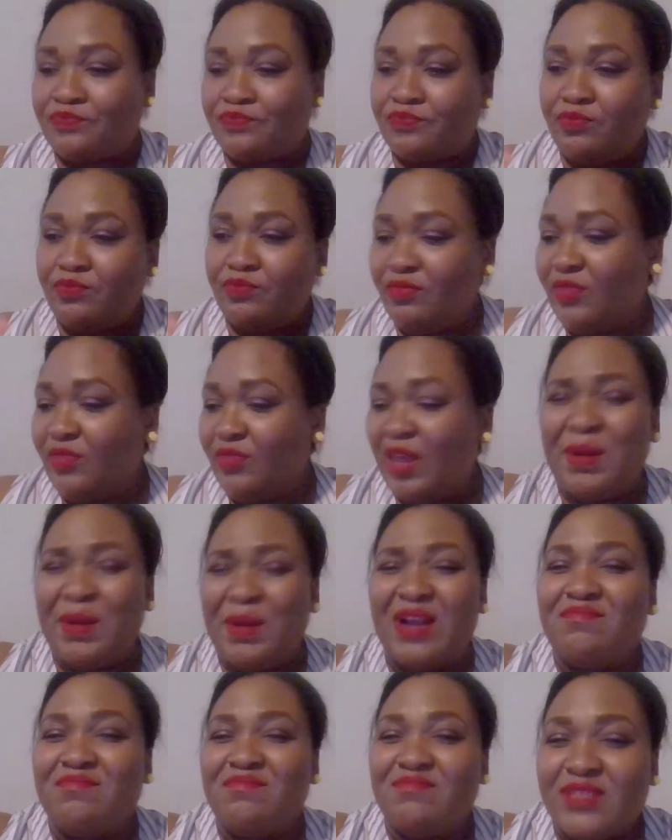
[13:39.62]
But
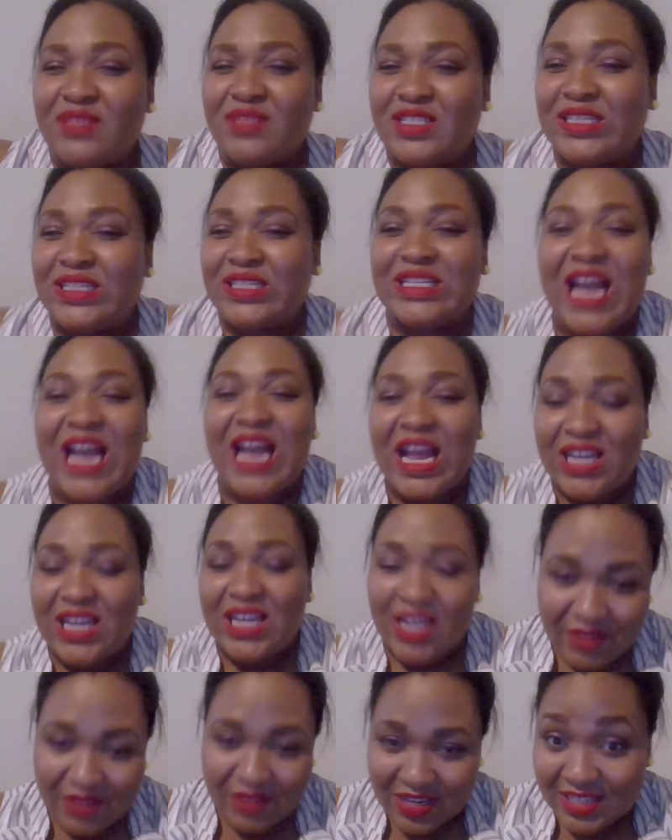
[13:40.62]
not loving
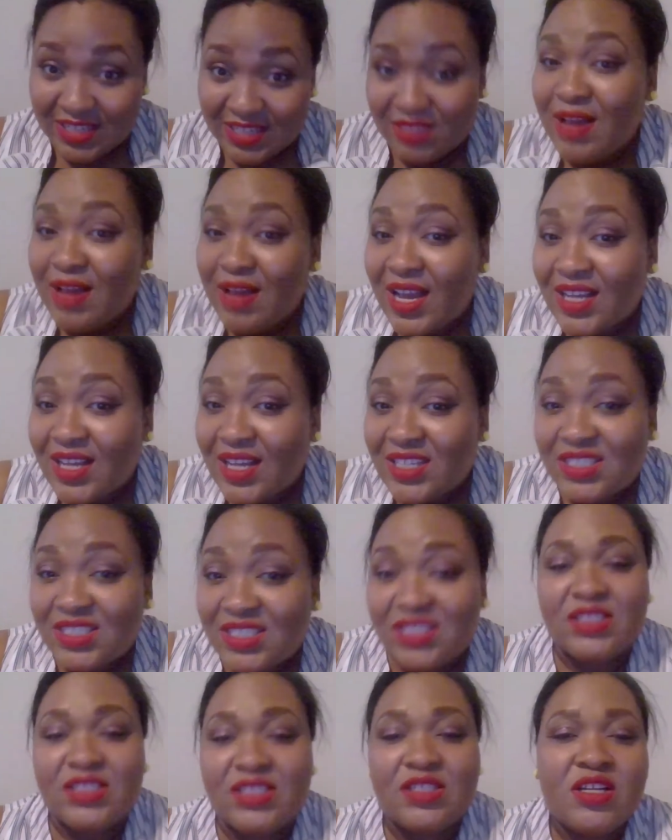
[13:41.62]
this box.
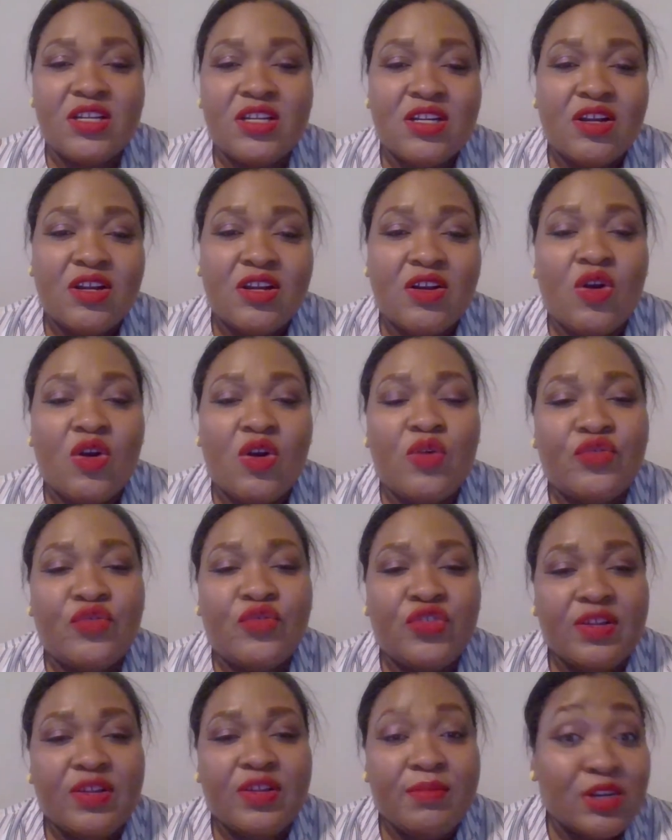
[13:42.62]
Hopefully
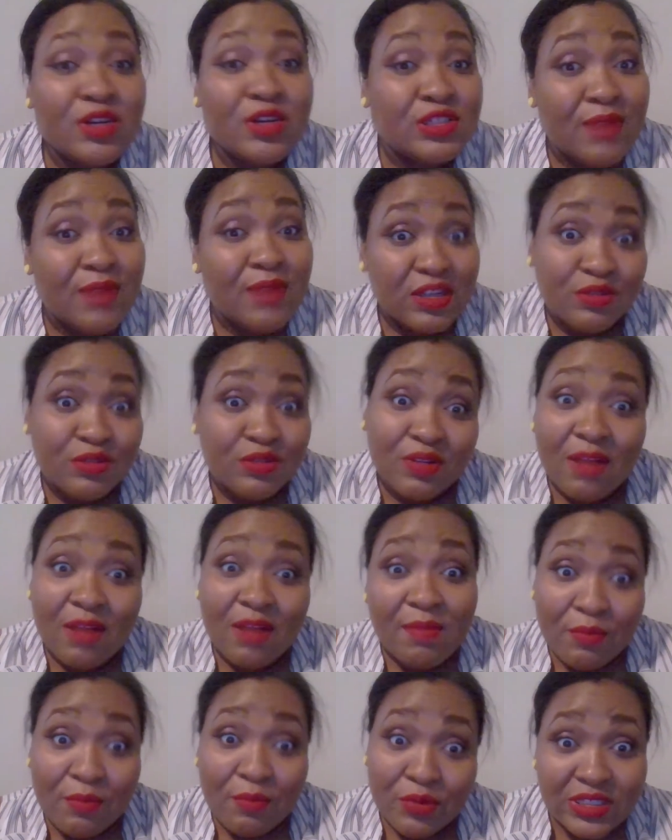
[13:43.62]
Birchbox will come up with
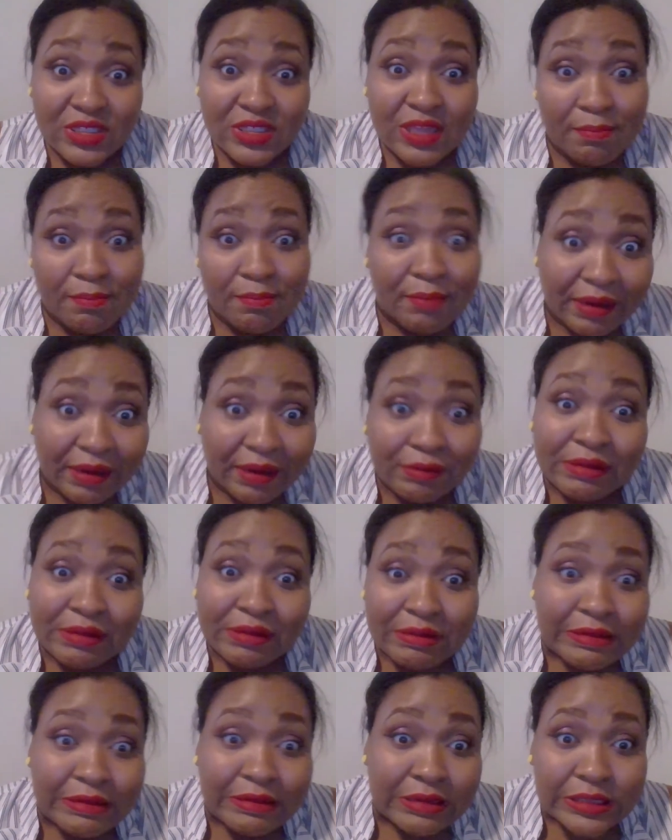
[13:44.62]
something better than
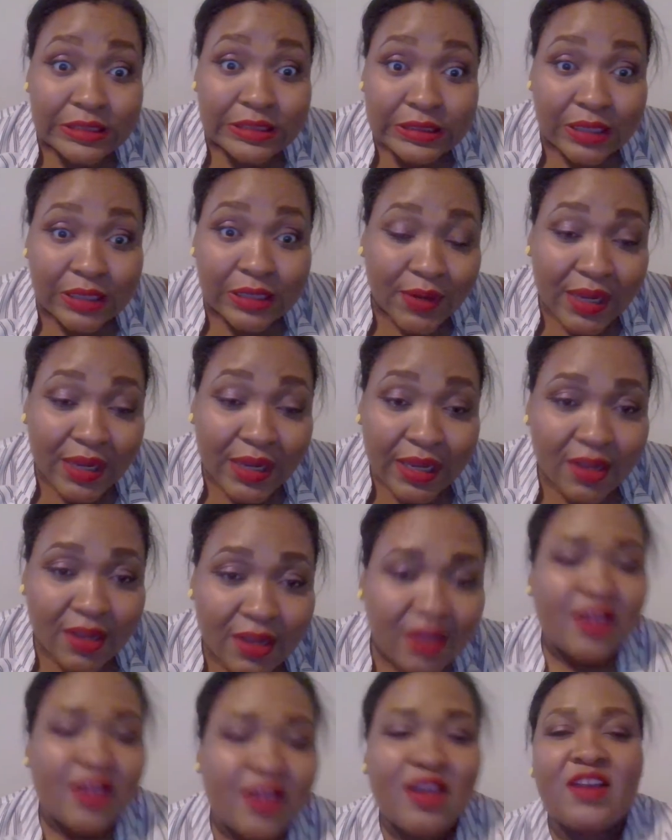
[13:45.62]
this, okay?
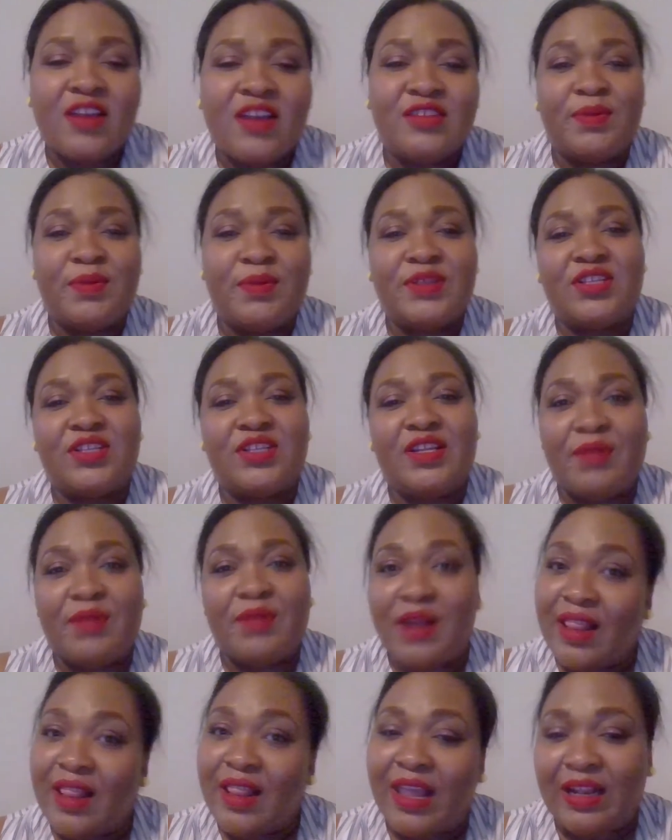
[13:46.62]
Especially when I like
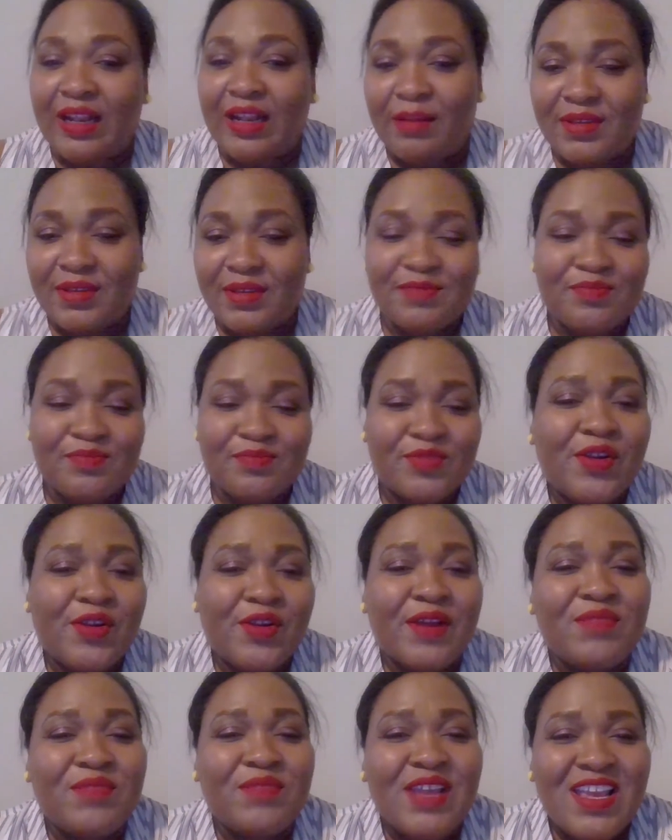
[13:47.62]
lippies. Alright.
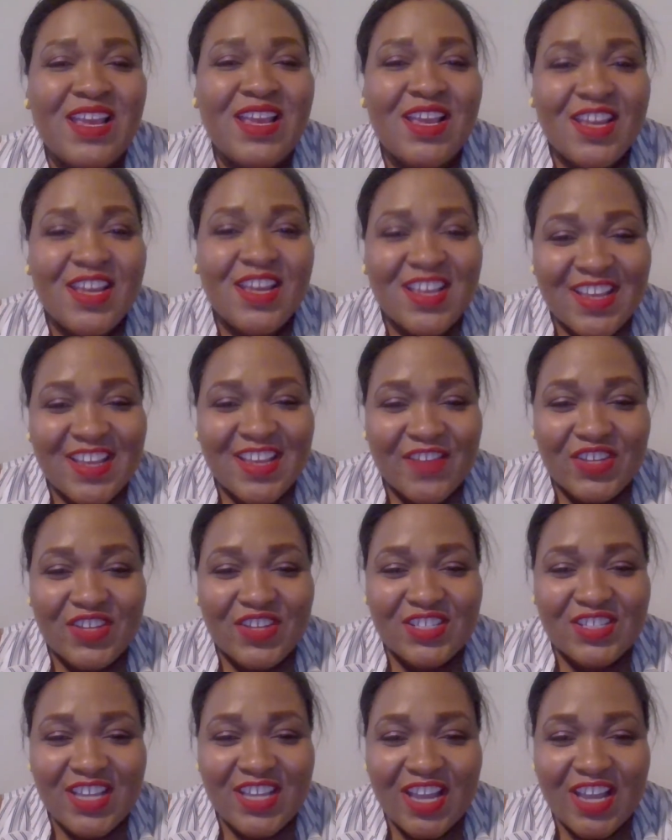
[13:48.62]
If you see
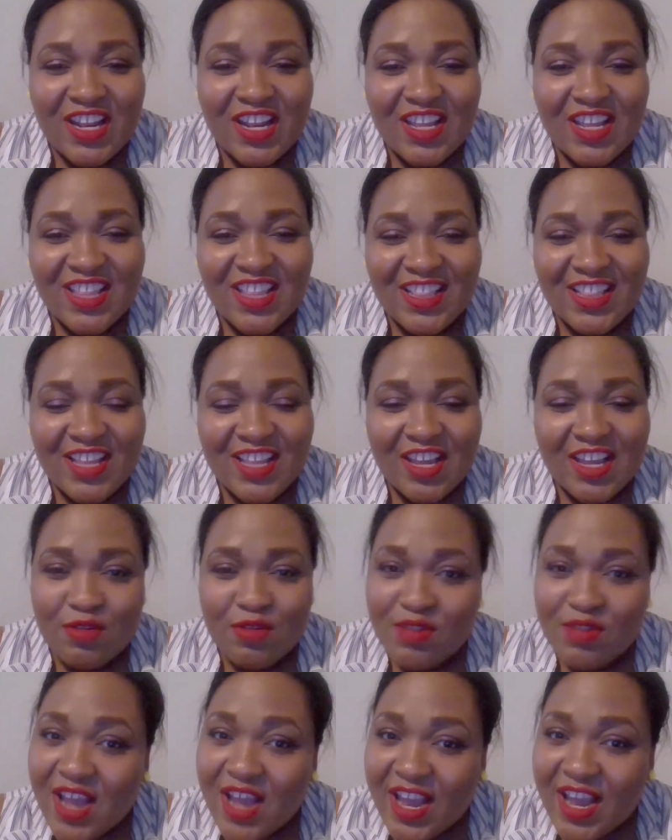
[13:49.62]
anything that you
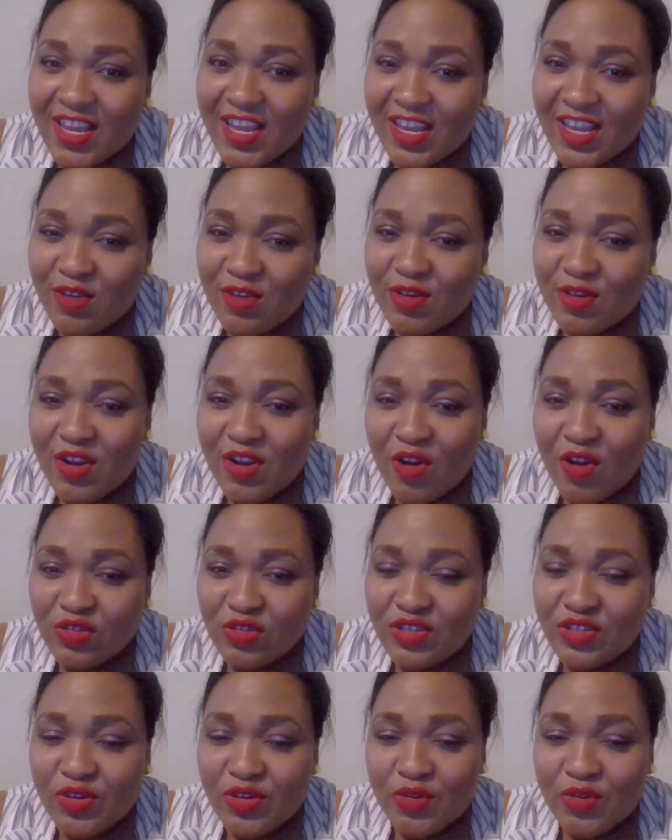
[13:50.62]
like, you can
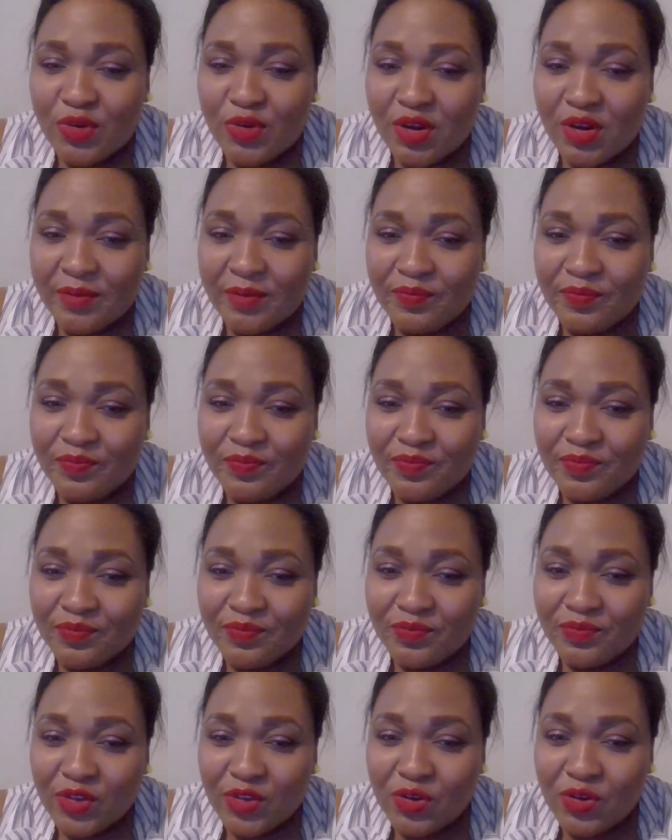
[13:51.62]
also
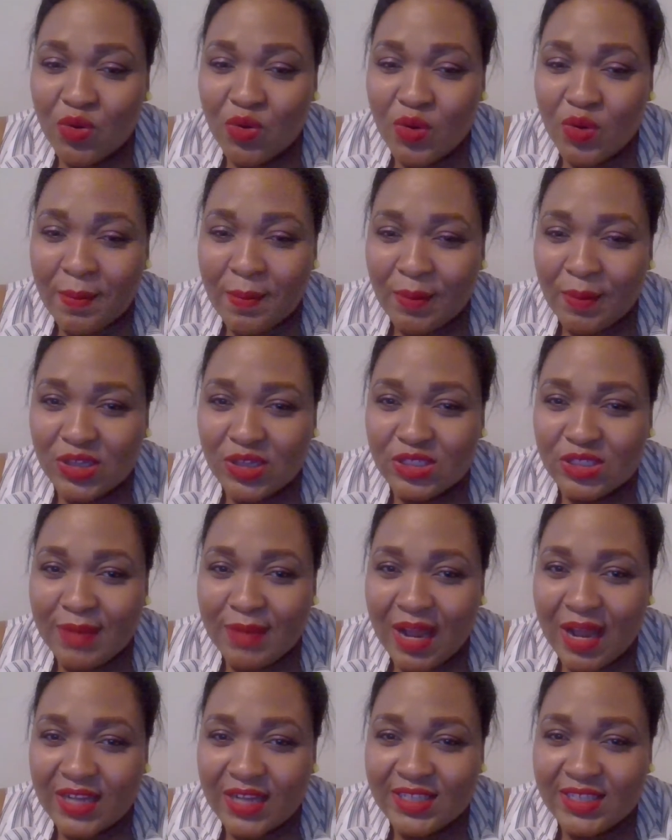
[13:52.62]
go on Birchbox
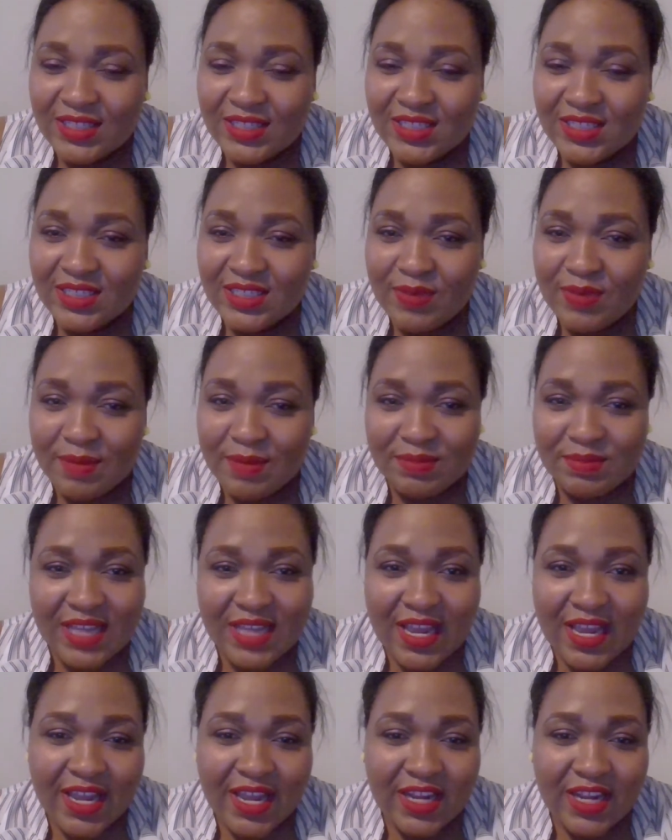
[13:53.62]
website
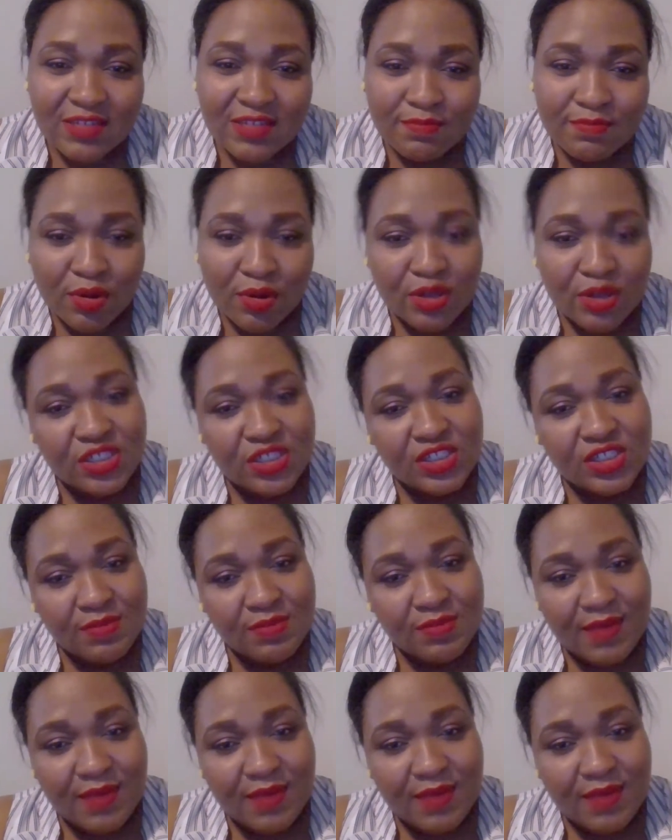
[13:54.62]
and purchase some items.